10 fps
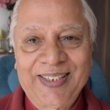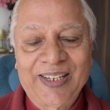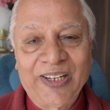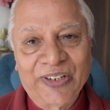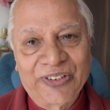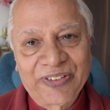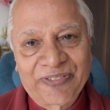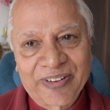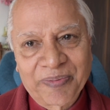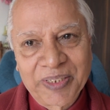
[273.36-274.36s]
learn
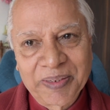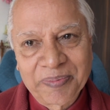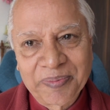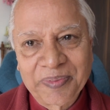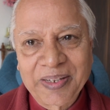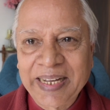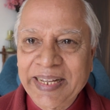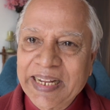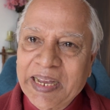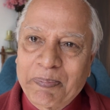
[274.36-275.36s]
from them
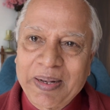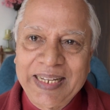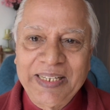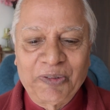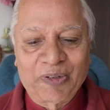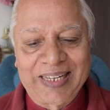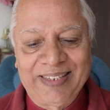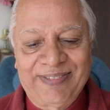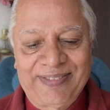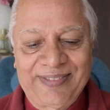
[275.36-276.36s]
and apply in your
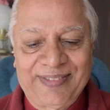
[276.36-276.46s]
life.